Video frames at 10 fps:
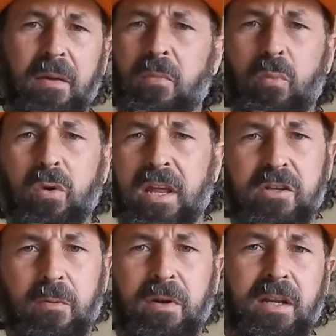and would they
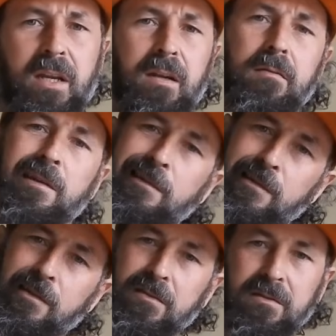dropping in
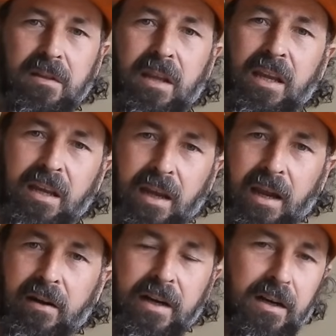King
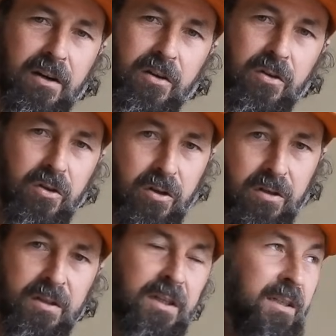area or